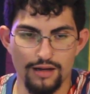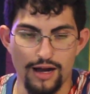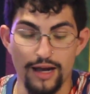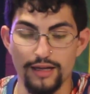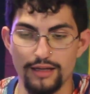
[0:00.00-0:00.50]

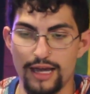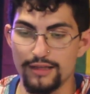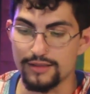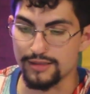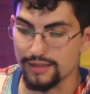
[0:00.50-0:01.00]

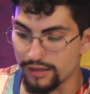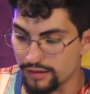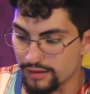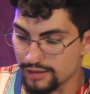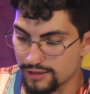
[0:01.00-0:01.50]
hate to say
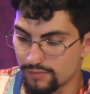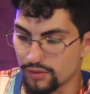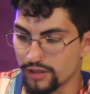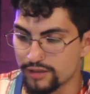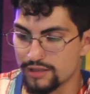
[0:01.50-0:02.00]
this,
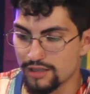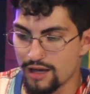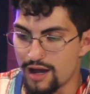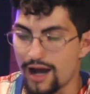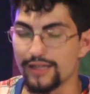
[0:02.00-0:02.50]
but
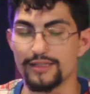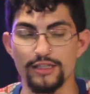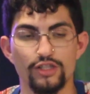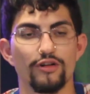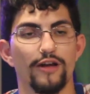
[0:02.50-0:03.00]
I
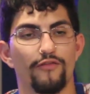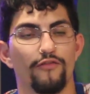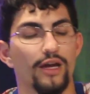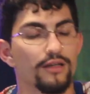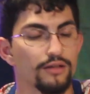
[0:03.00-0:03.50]
did try
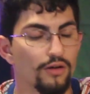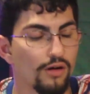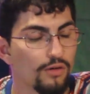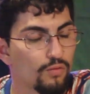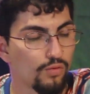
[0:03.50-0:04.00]

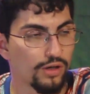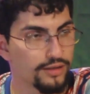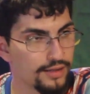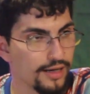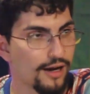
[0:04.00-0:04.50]
fentanyl
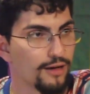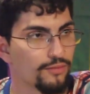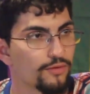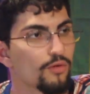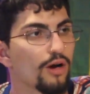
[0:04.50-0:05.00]
one time
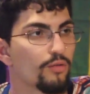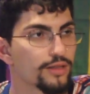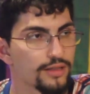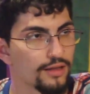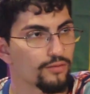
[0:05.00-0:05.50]
before I
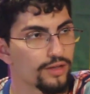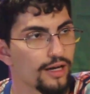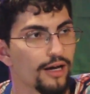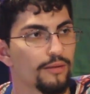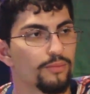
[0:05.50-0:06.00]
went to the
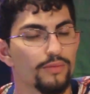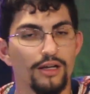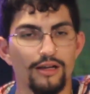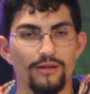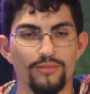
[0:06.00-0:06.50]
rehab
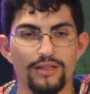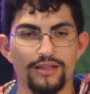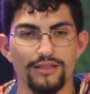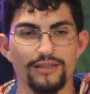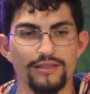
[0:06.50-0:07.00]

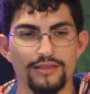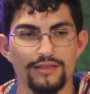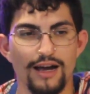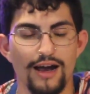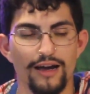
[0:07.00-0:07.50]
because
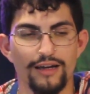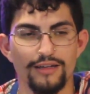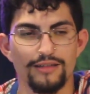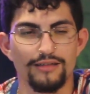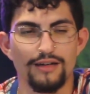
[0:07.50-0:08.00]

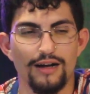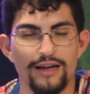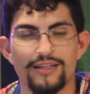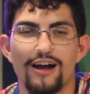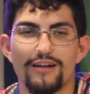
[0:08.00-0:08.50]
I
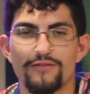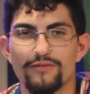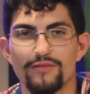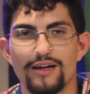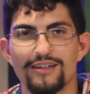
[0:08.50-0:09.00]

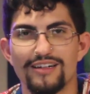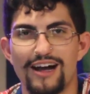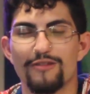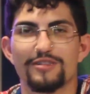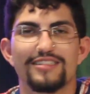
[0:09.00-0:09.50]

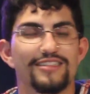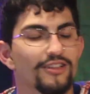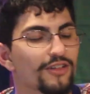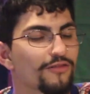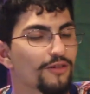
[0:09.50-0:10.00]
was
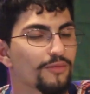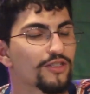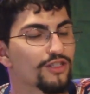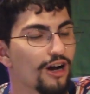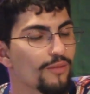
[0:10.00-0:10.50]
stealing from the
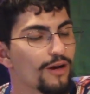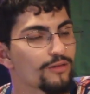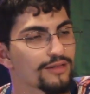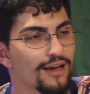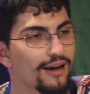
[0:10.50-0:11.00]
job I
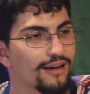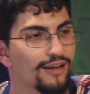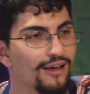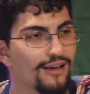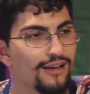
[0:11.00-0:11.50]
was at.
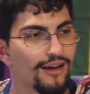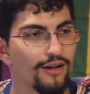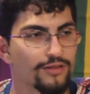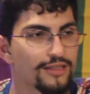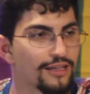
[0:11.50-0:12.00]

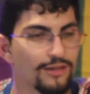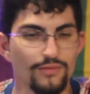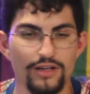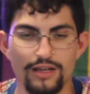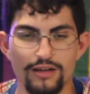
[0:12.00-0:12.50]
I was taking
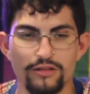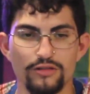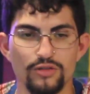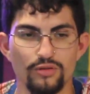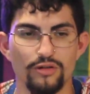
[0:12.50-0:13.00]
money out of the
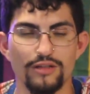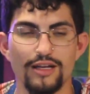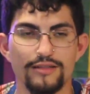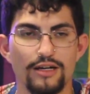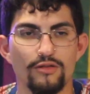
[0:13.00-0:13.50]
drawer, and
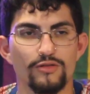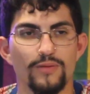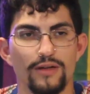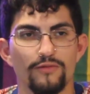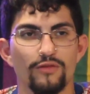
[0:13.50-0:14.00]
that's how I was
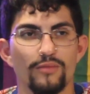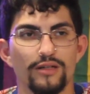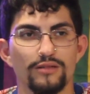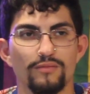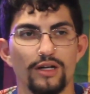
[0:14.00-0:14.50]
paying for
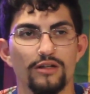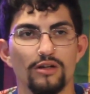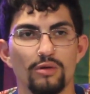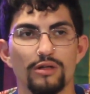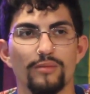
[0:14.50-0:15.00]
my
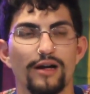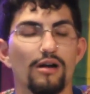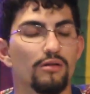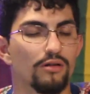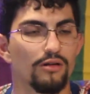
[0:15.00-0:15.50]
Coke and my
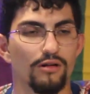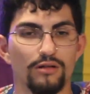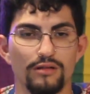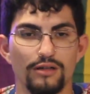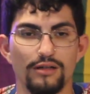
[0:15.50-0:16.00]

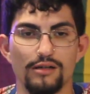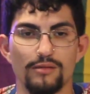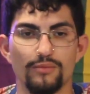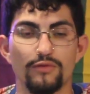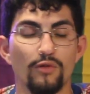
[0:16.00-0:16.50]

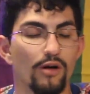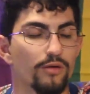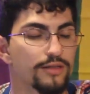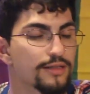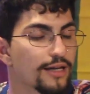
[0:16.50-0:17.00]
alcohol before I
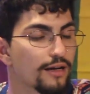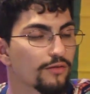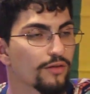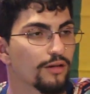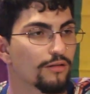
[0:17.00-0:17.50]
went to Santa
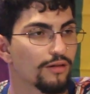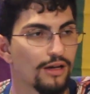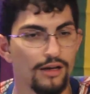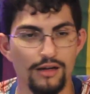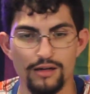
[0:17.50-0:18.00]
Fe.
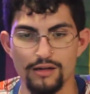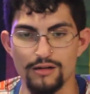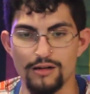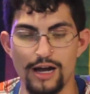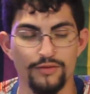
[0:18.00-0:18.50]

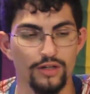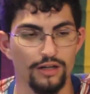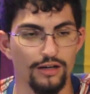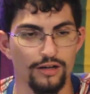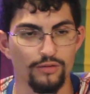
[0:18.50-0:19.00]
After I
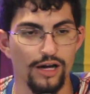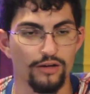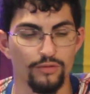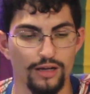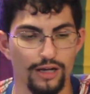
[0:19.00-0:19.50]
got out
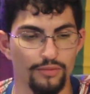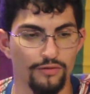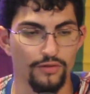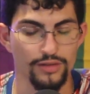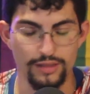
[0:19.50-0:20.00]
of rehab the
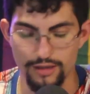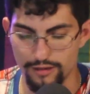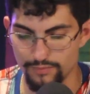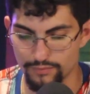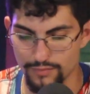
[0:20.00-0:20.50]
first
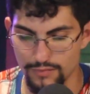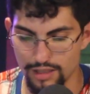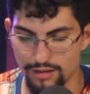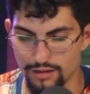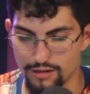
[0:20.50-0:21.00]
time.
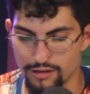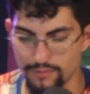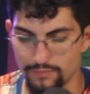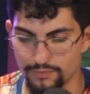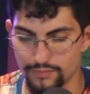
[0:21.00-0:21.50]
And